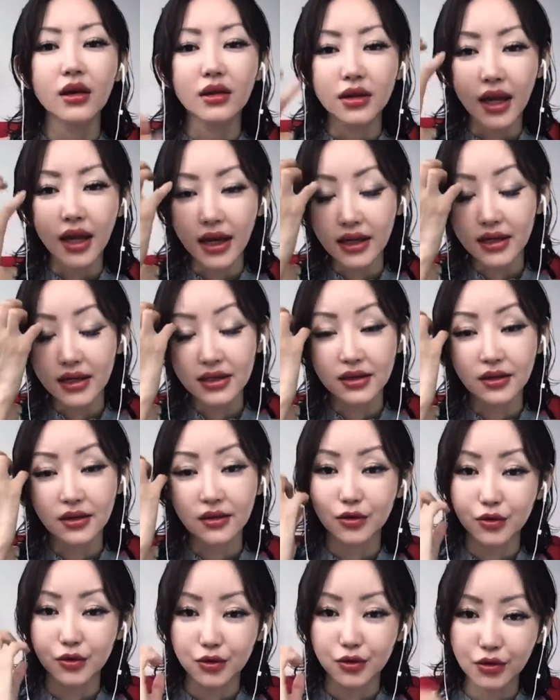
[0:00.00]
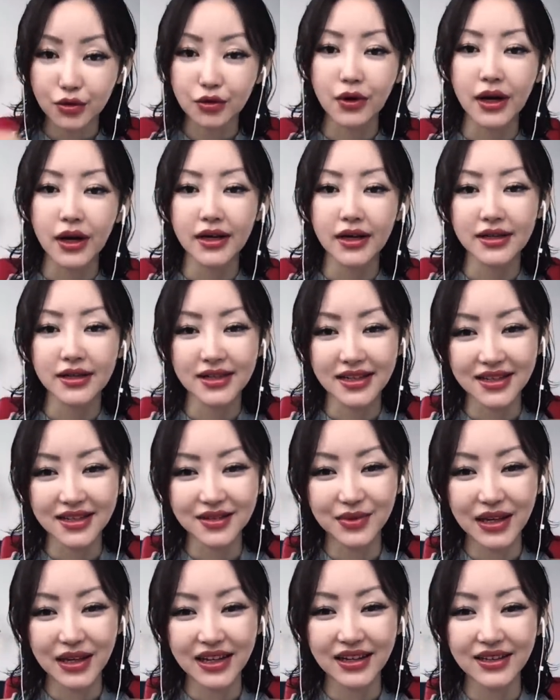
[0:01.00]
That is a good
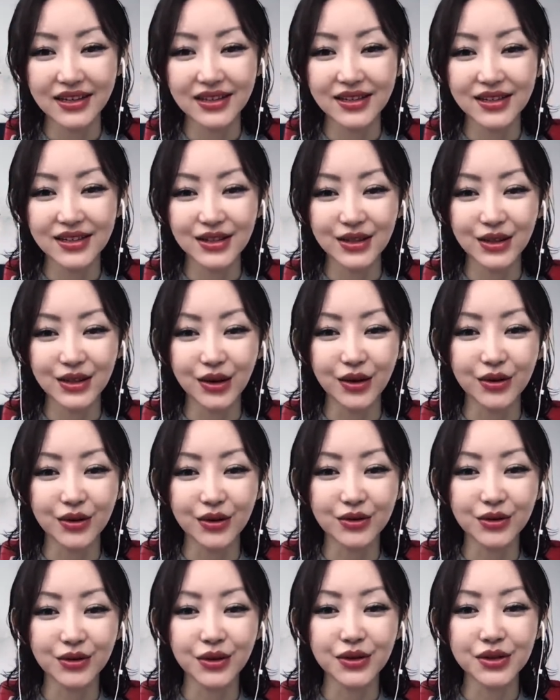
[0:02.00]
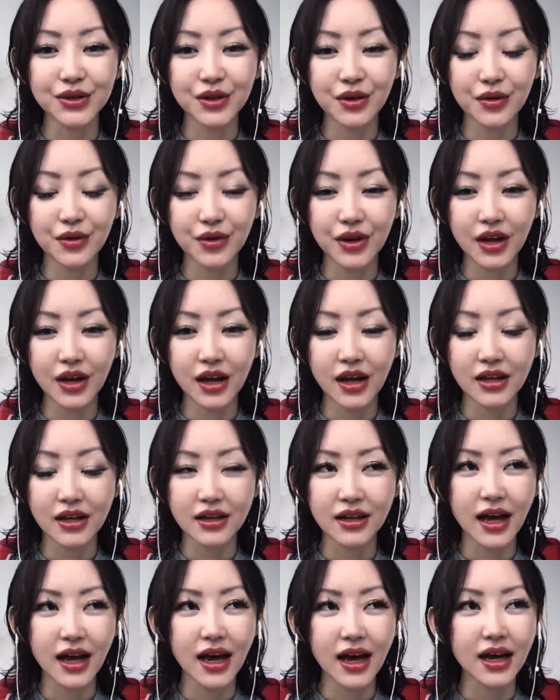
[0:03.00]
question because you know North
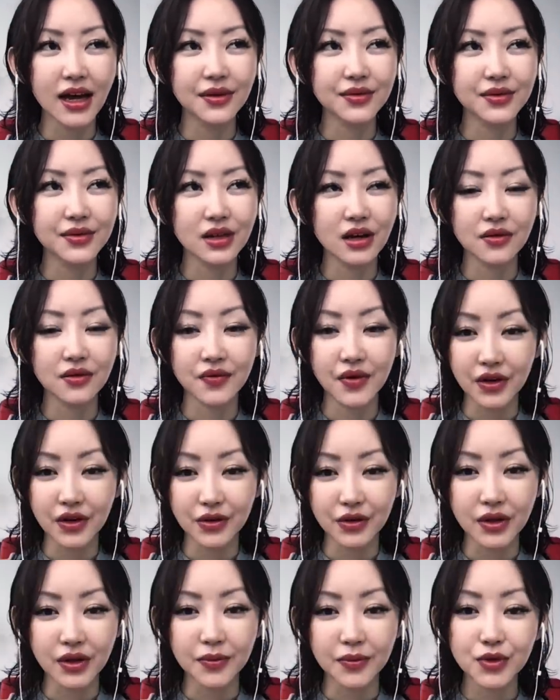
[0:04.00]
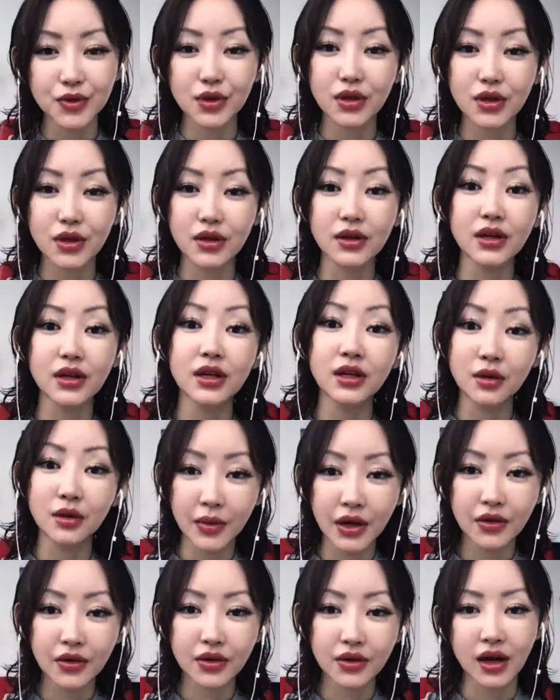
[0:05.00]
Korean lives are very so in
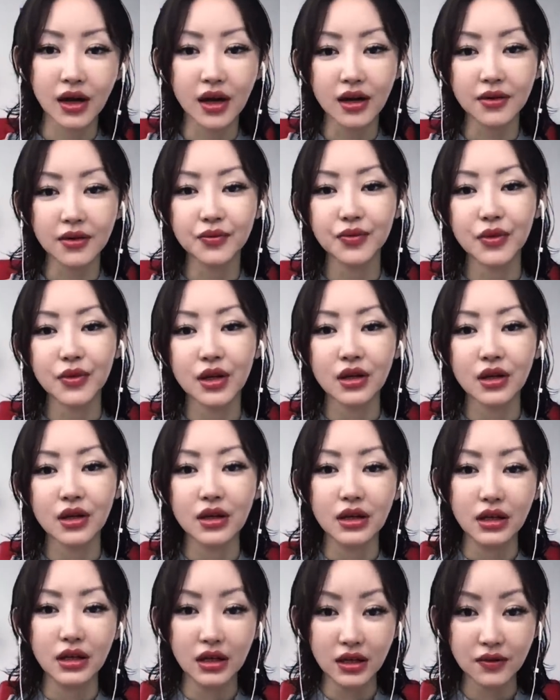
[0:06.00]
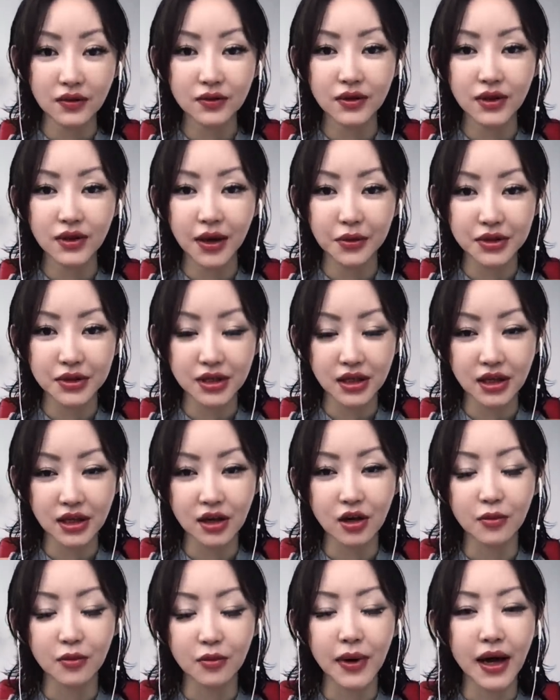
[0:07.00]
America. Even I was
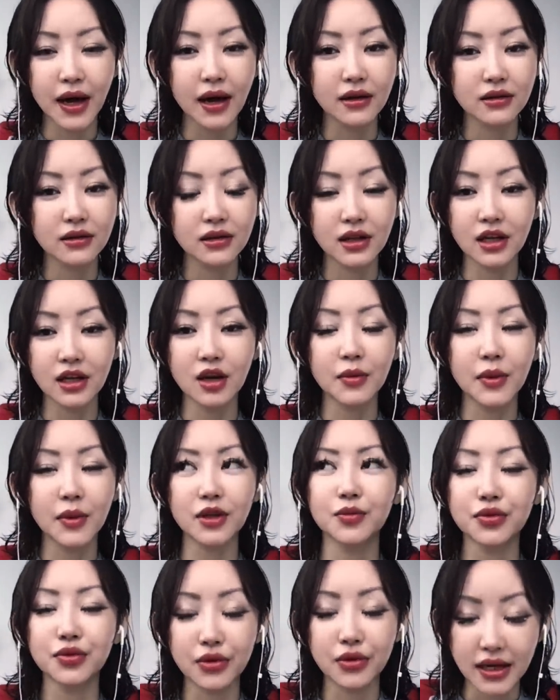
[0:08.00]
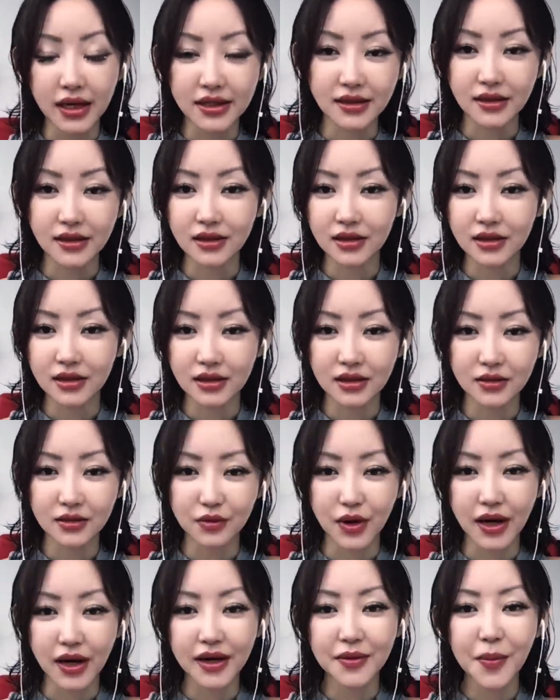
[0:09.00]
thinking about thinking about the present,
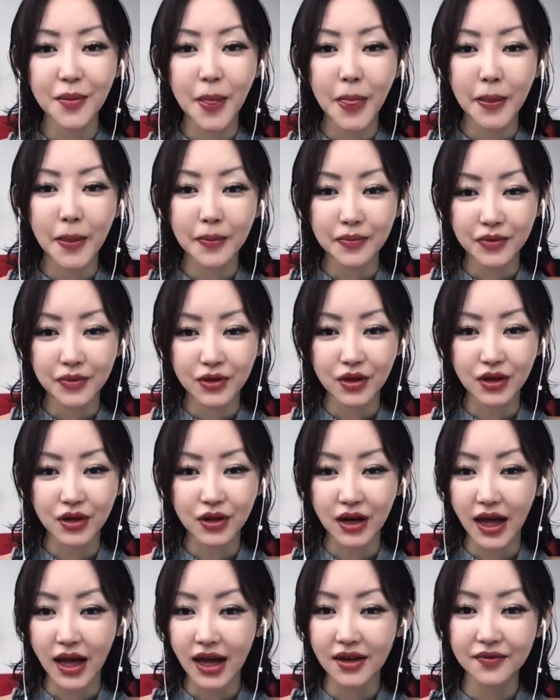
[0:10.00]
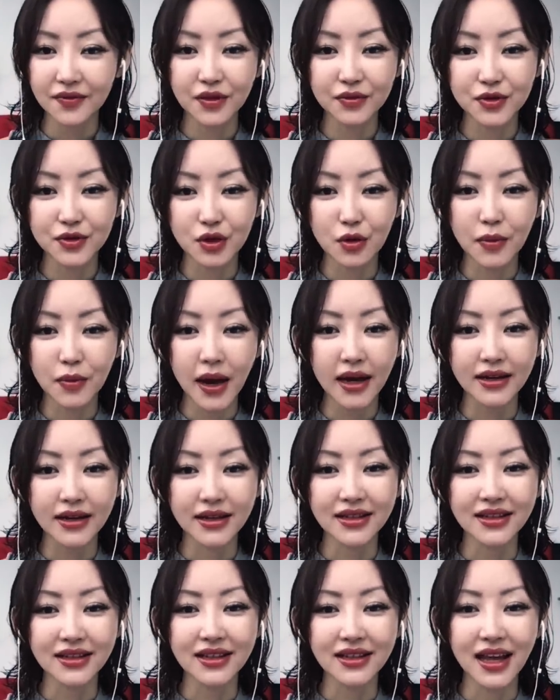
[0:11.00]
right? The life of Joe
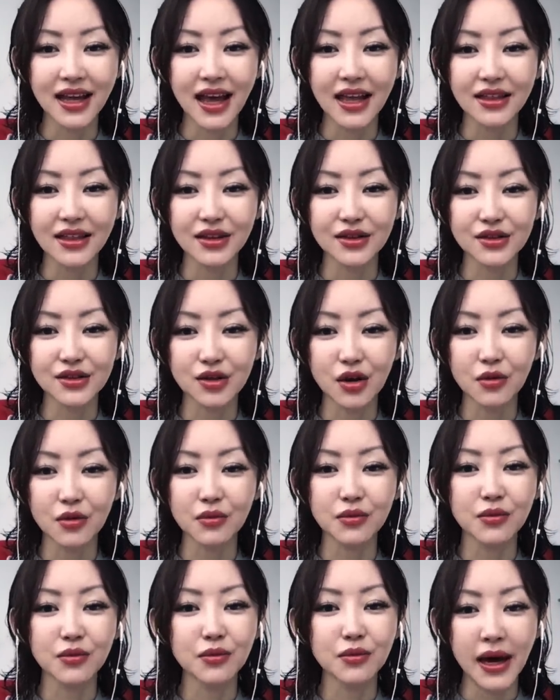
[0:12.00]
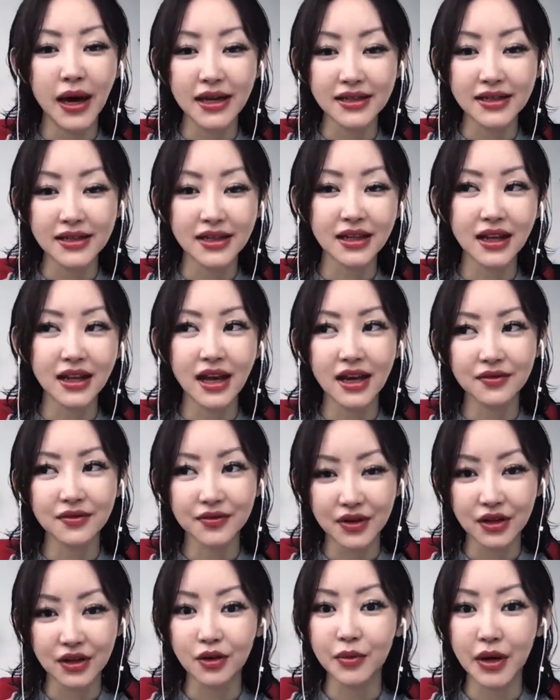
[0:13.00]
Biden and some peasant life
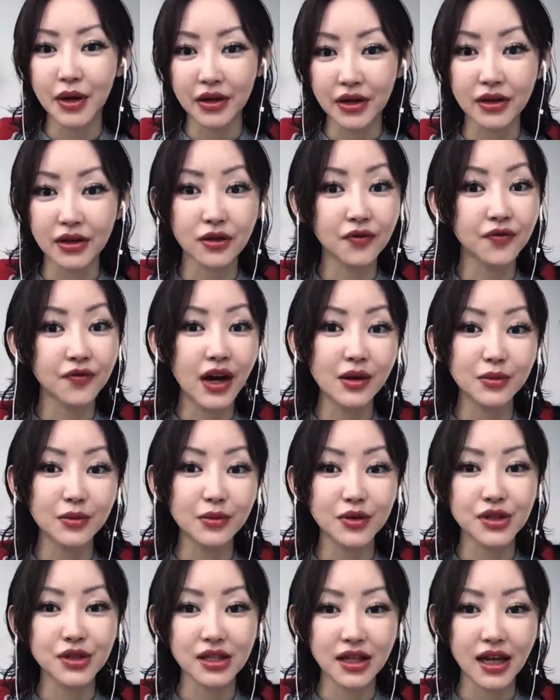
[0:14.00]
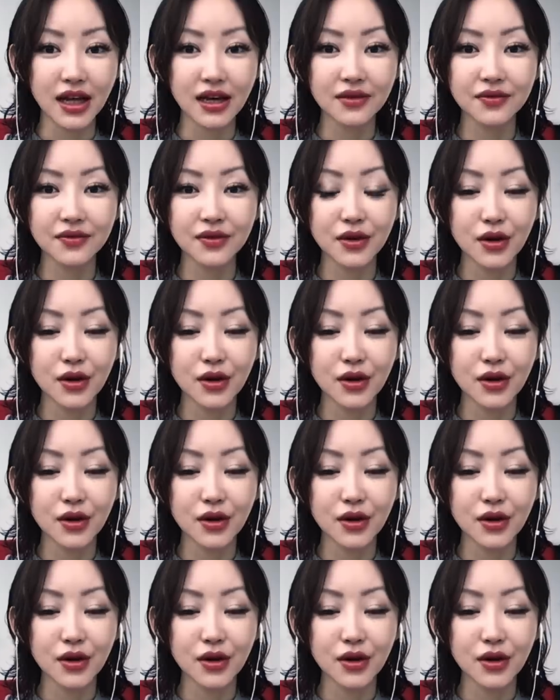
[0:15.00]
in America, the farmer's life